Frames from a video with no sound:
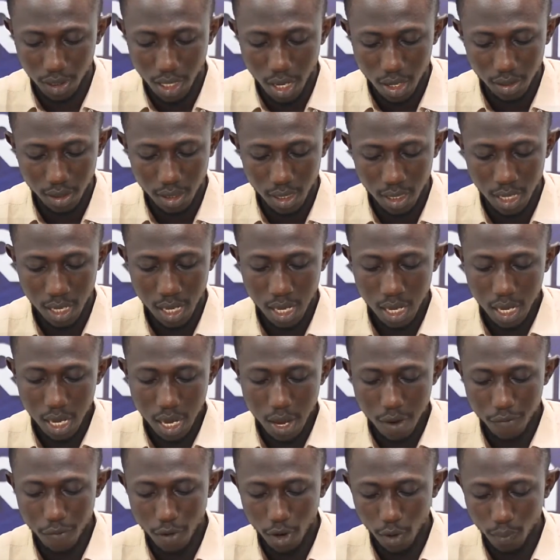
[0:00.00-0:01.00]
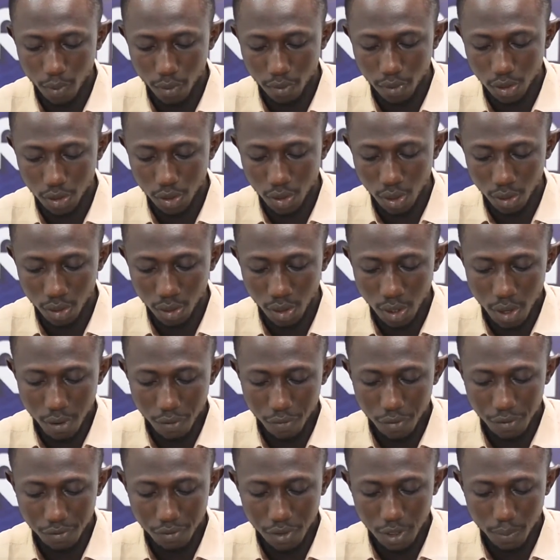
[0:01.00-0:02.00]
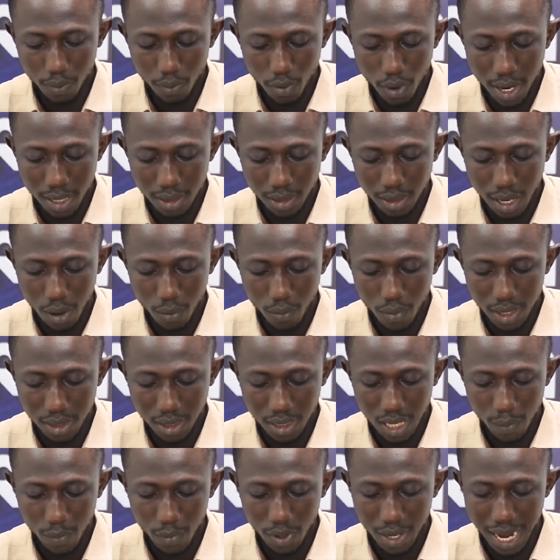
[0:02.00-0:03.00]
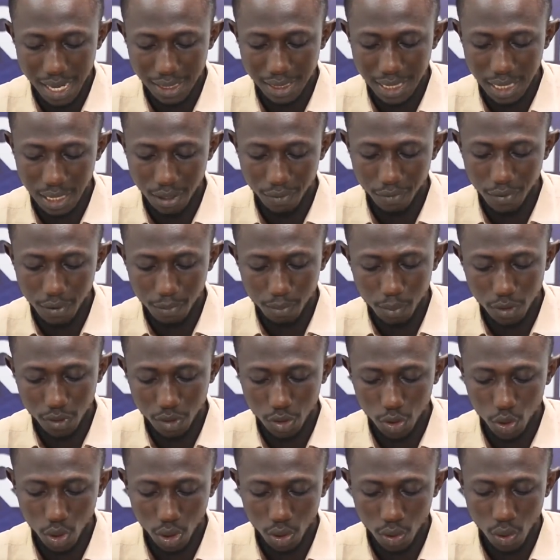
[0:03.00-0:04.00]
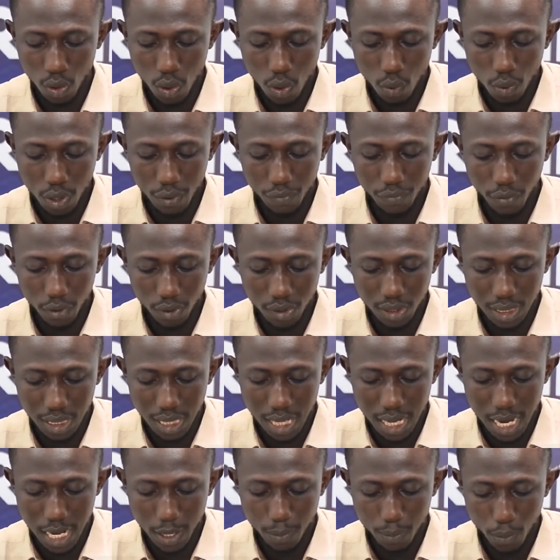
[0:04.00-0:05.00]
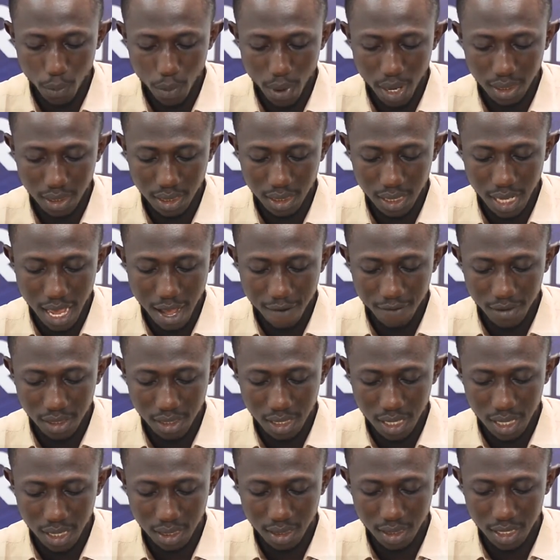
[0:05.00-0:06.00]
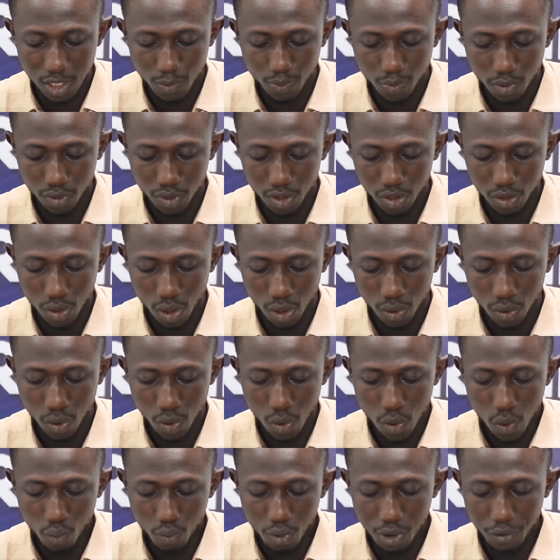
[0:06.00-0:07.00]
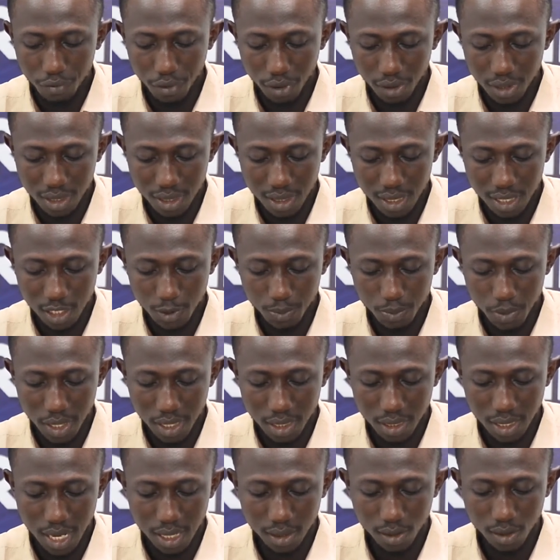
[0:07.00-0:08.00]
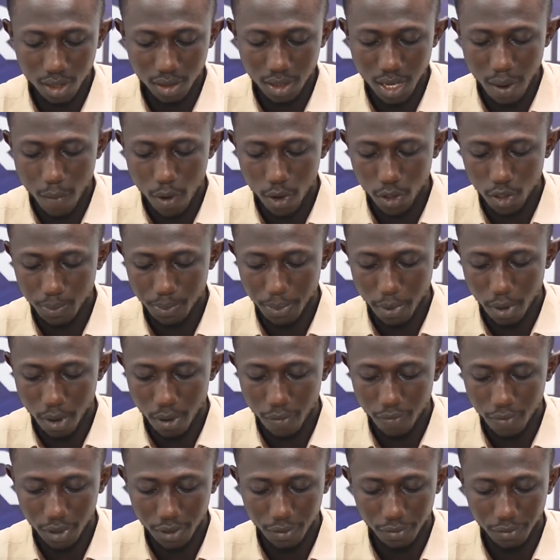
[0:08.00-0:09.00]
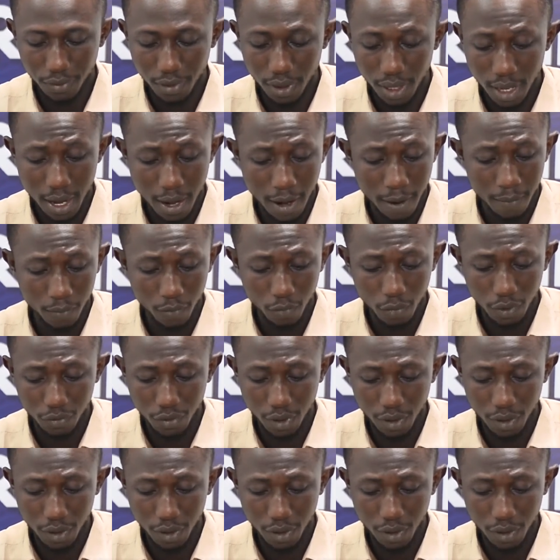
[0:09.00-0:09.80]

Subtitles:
Chelsea in fourth position, 50 points, West Ham United in fifth position with 48 points, Everton in sixth position with 46 points, and Tottenham Hotspur with